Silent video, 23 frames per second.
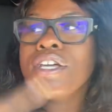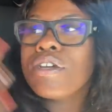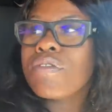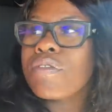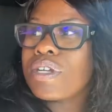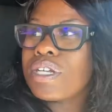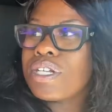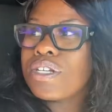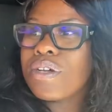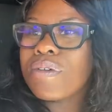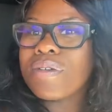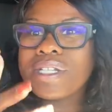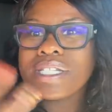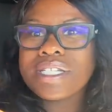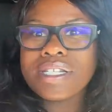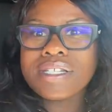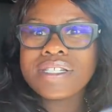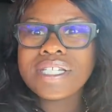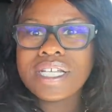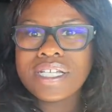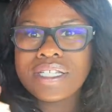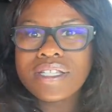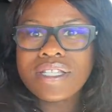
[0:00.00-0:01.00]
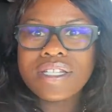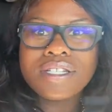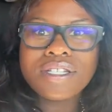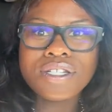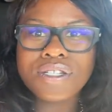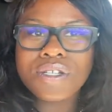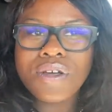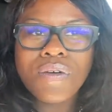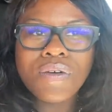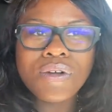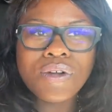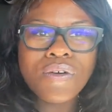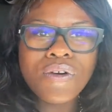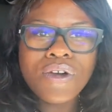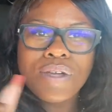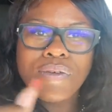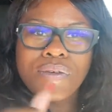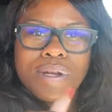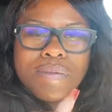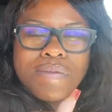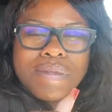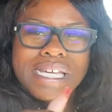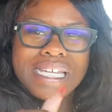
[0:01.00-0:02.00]
want to know when sales like this is going on you
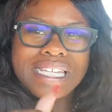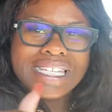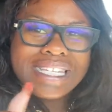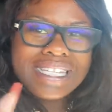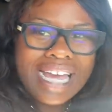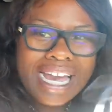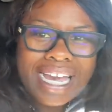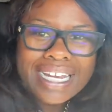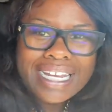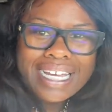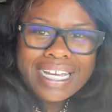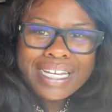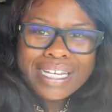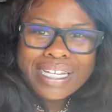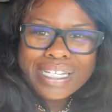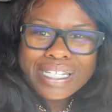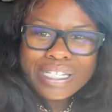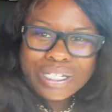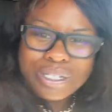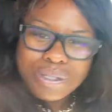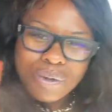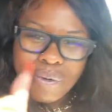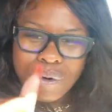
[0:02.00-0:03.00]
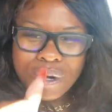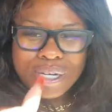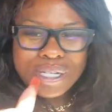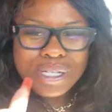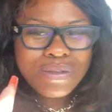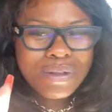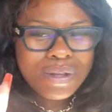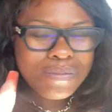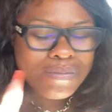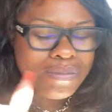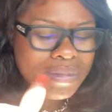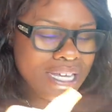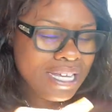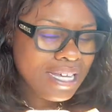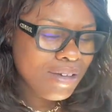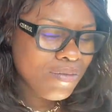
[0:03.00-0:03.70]
want to be excited in the stores with me